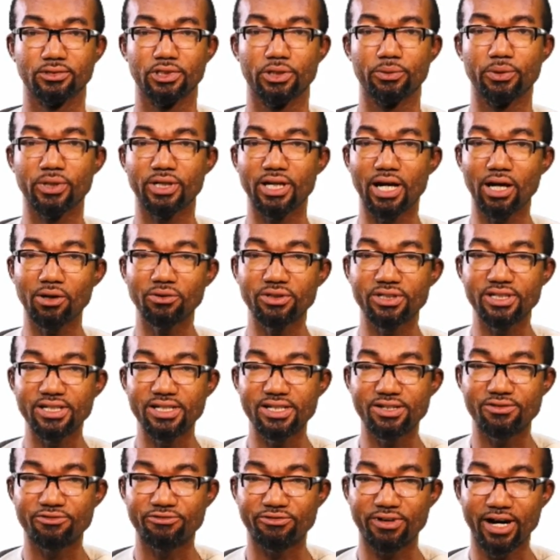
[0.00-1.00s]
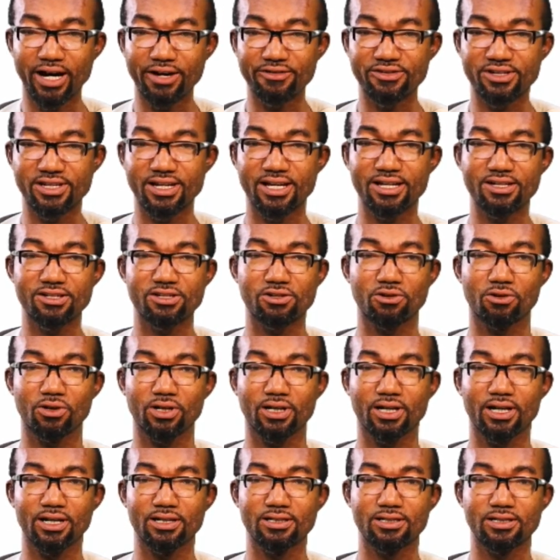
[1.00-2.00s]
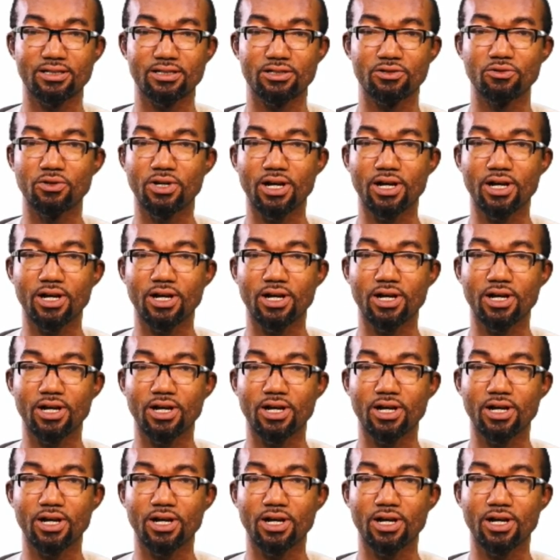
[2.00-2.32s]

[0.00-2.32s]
Without these 5 sense organs, you